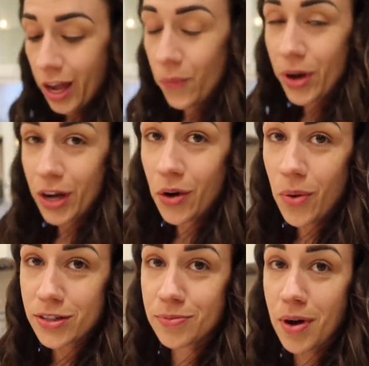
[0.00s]
and we're gonna
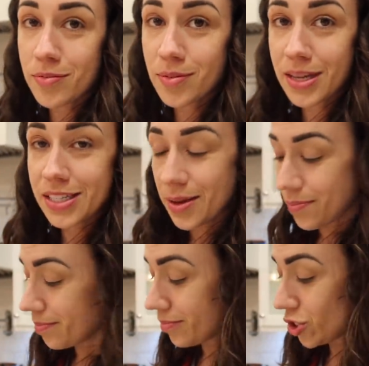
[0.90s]
watch probably
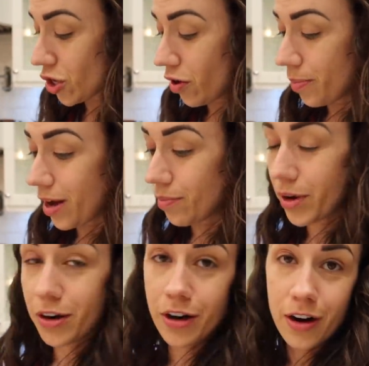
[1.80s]
some show about
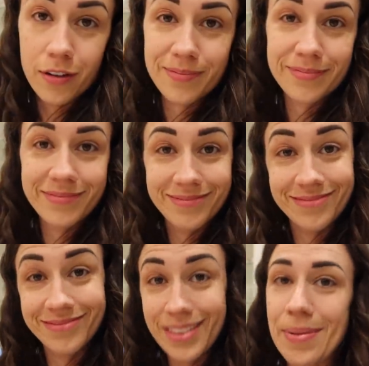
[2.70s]
murder. Come
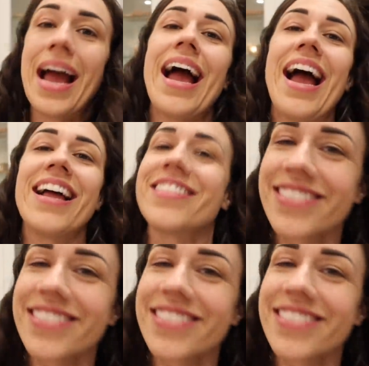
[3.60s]
on. Come on.